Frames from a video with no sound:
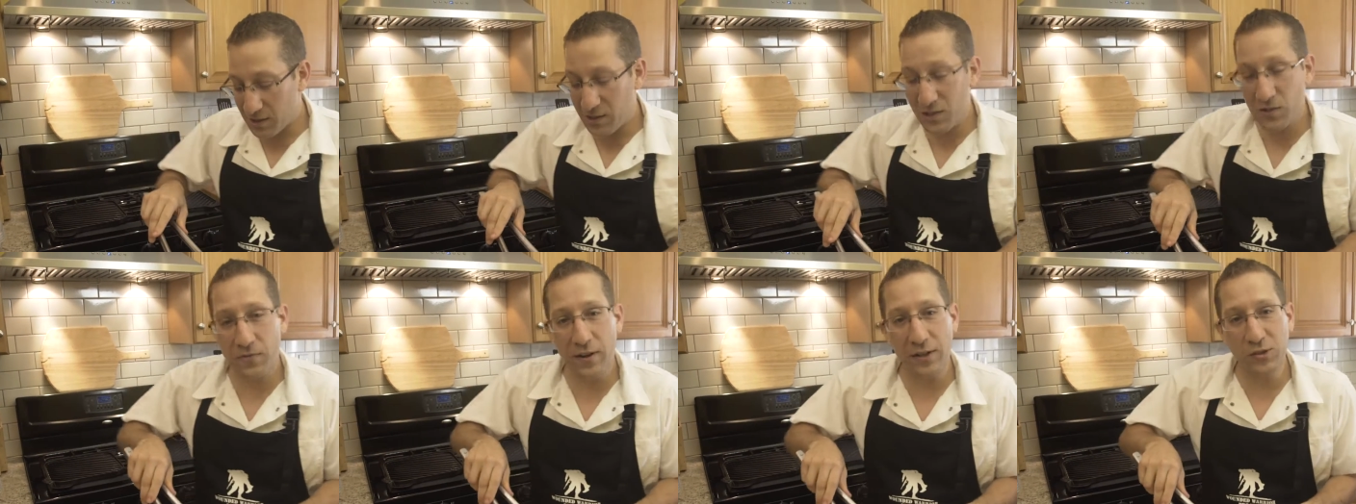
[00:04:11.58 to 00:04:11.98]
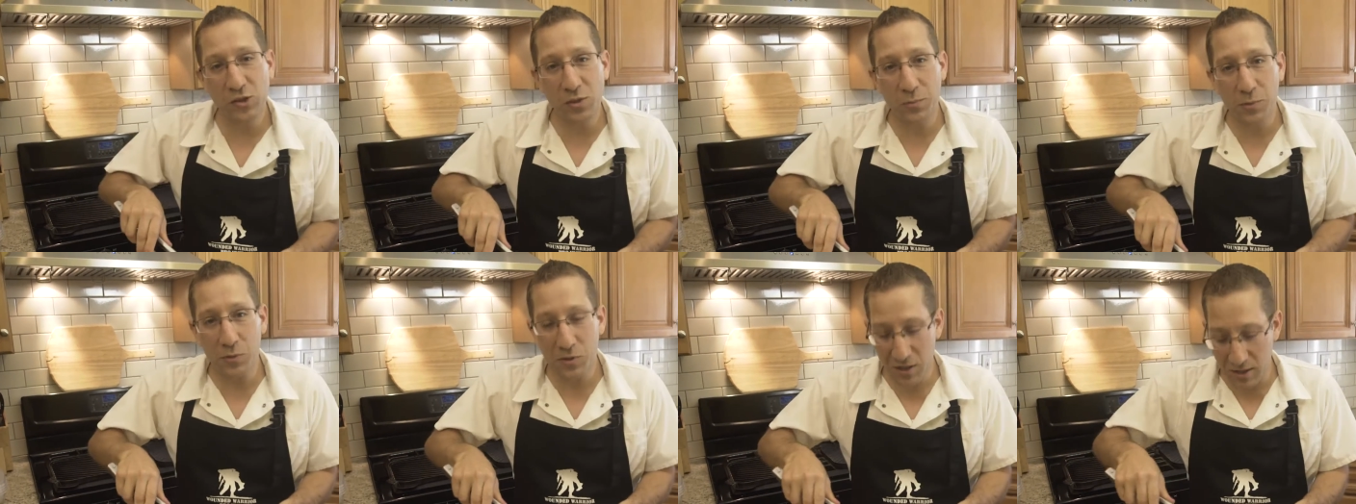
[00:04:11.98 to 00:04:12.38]
these
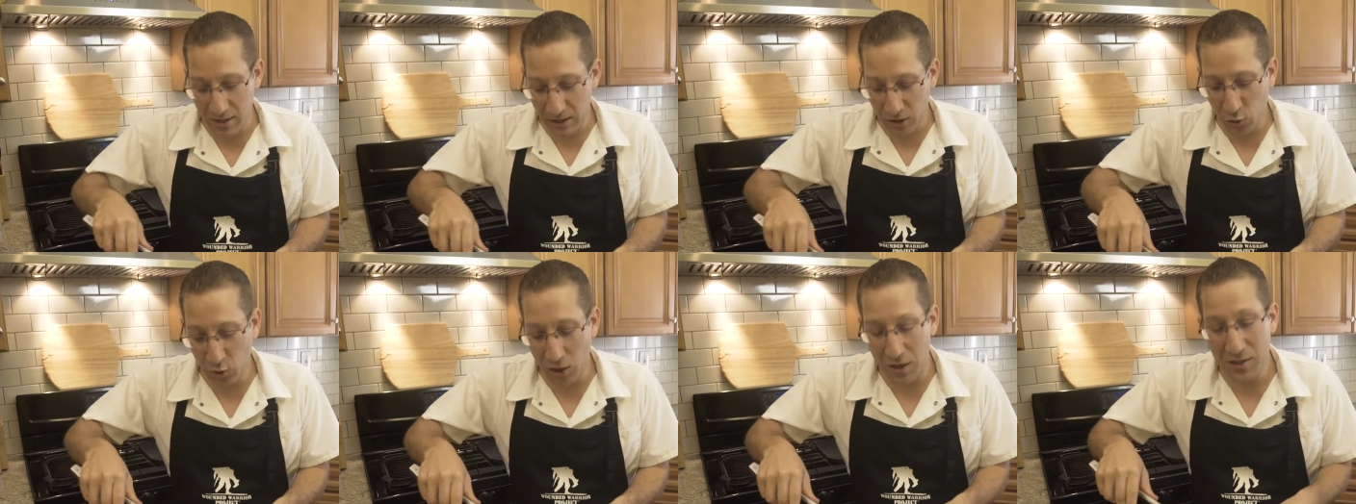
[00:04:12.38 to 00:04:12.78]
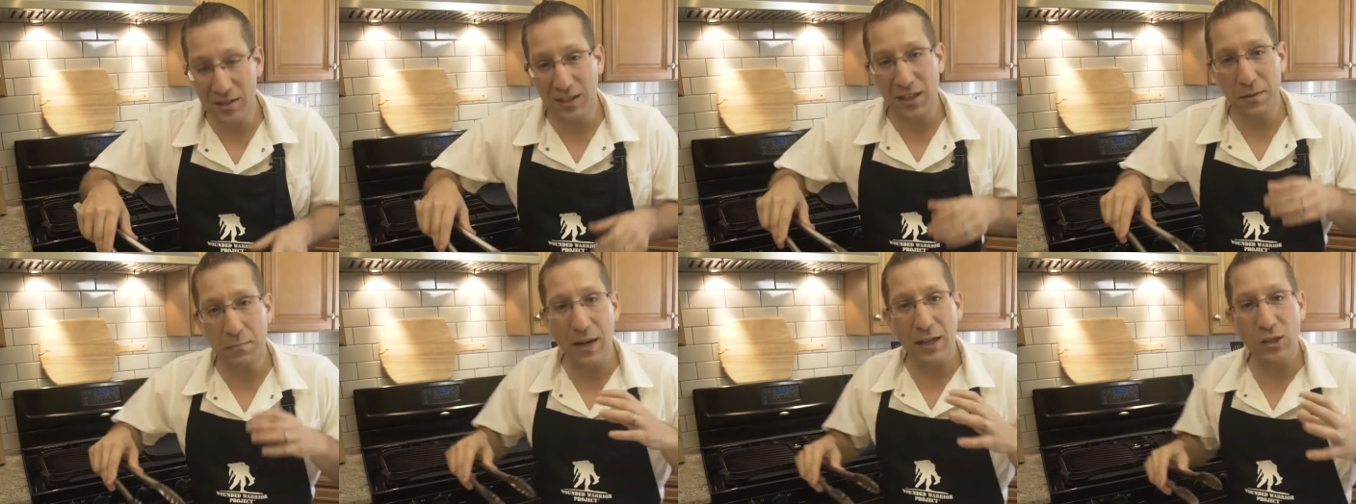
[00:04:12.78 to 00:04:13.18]
vegetables in the
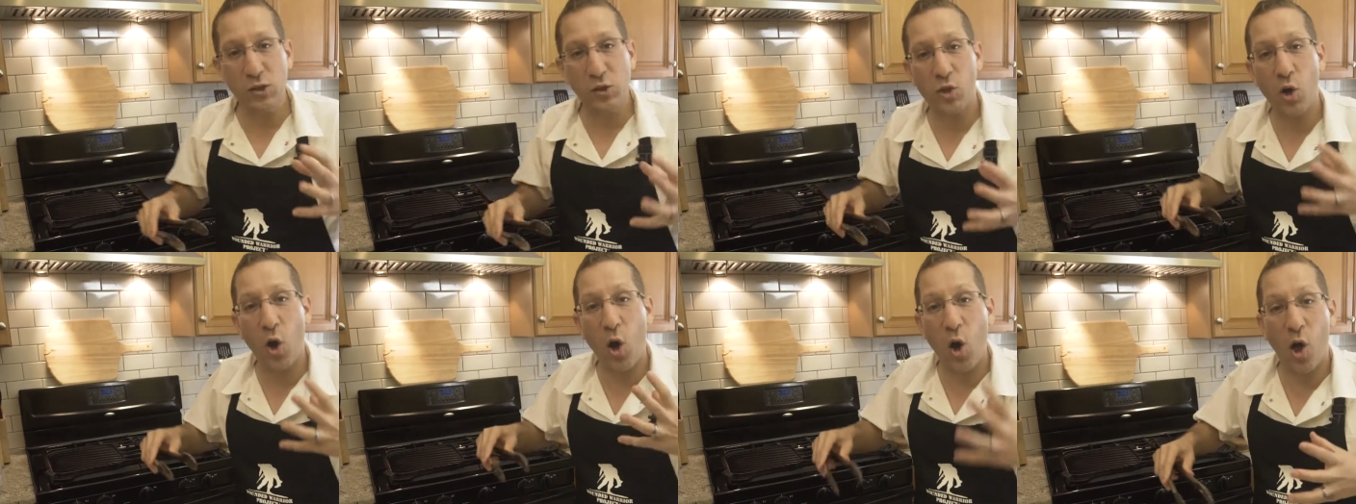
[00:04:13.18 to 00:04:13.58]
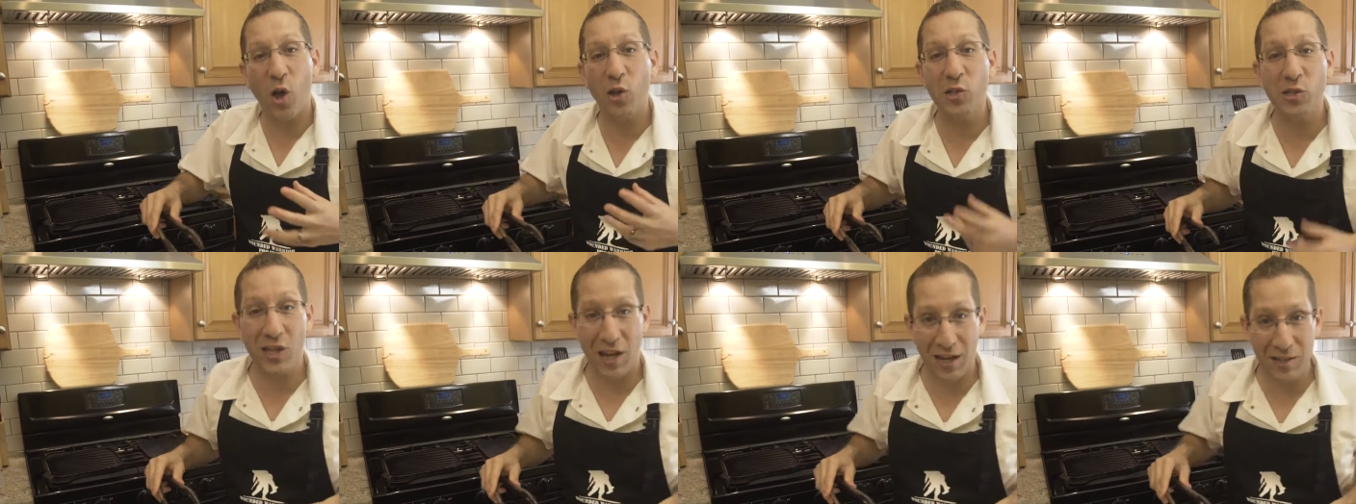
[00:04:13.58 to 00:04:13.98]
dressing and make sure
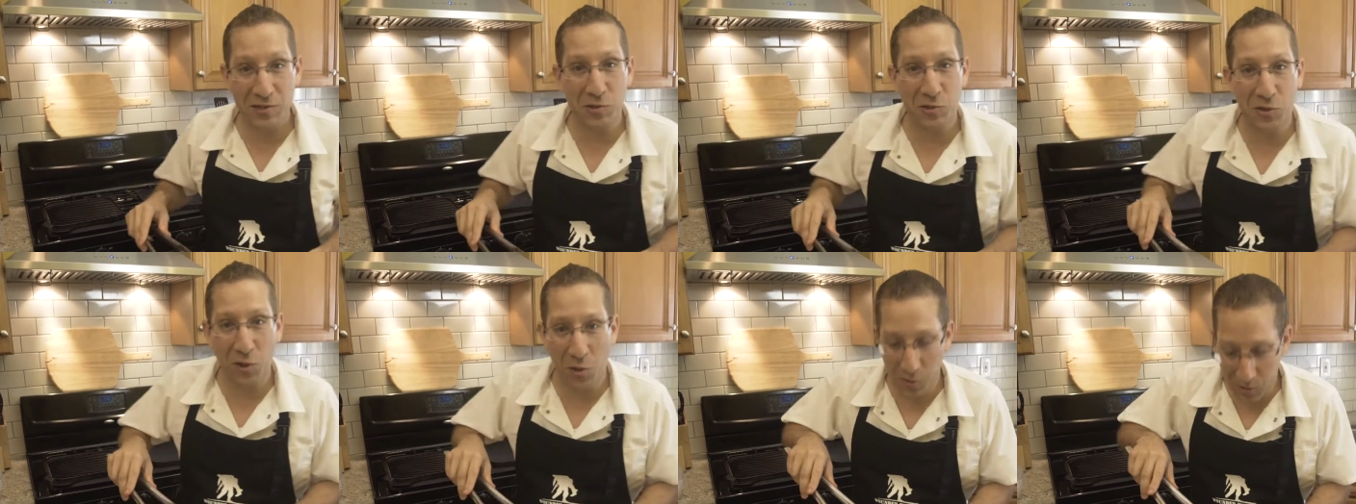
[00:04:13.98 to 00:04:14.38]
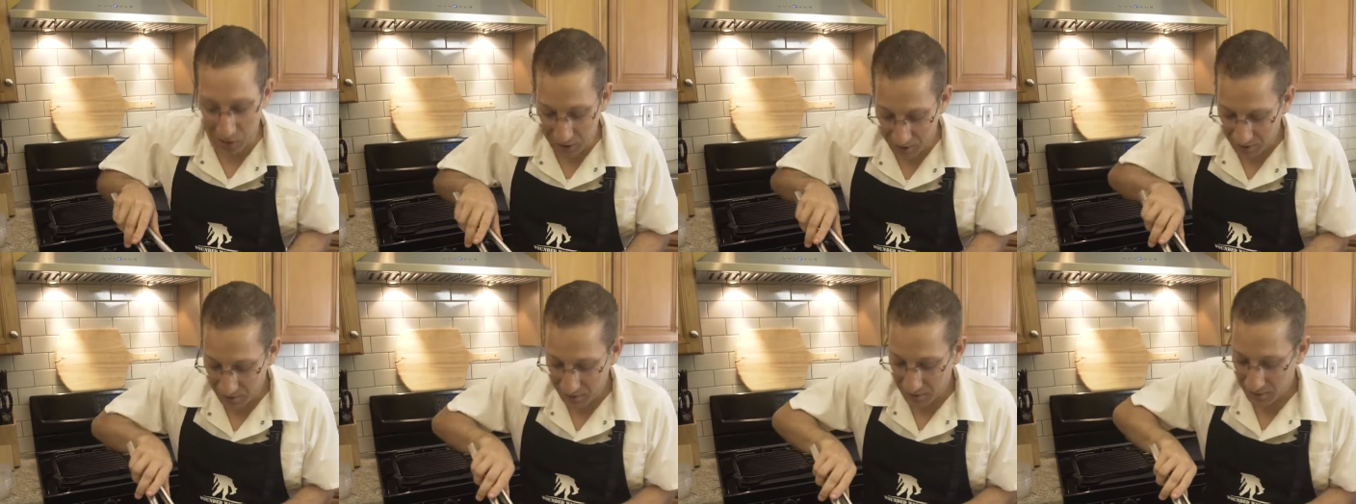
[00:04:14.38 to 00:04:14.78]
all sides are coated.